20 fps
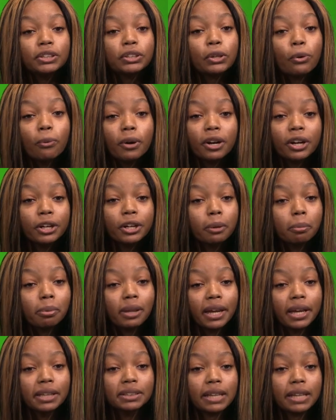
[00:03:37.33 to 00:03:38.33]
So what are your
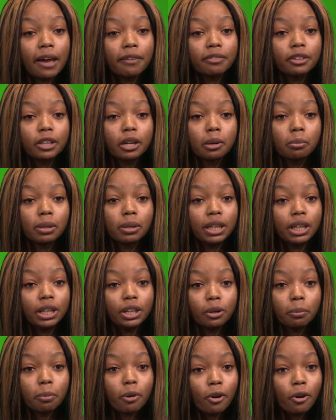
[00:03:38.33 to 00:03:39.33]
plans after
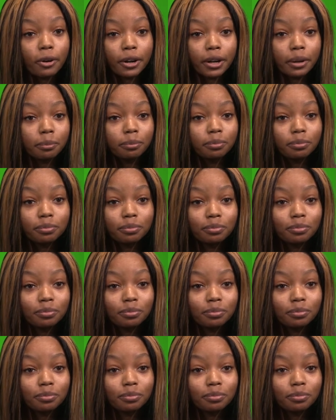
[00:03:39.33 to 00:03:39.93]
completing your program?